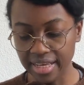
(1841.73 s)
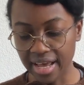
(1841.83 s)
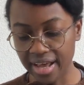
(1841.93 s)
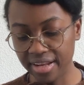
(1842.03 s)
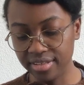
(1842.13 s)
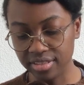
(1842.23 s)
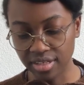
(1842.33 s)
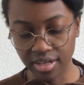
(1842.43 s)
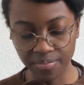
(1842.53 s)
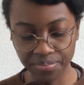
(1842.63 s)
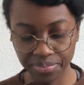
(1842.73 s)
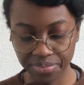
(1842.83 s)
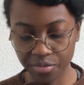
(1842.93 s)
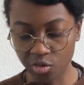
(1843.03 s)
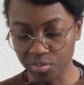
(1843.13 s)
And
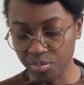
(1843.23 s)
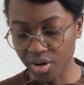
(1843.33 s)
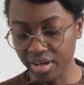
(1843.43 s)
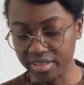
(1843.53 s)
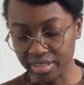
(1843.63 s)
one part